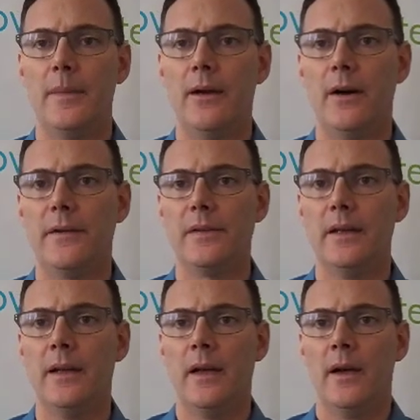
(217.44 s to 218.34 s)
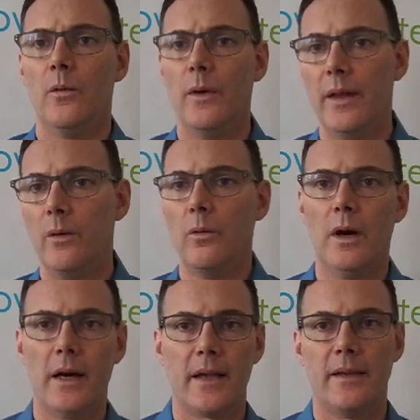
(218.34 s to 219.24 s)
And often when they
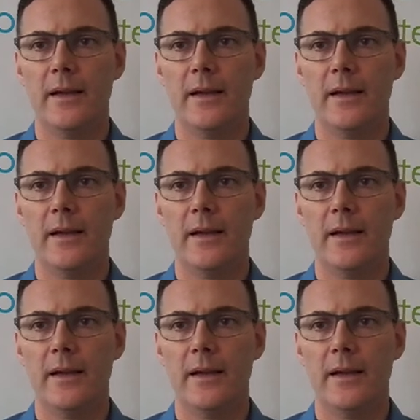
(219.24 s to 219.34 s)
walk,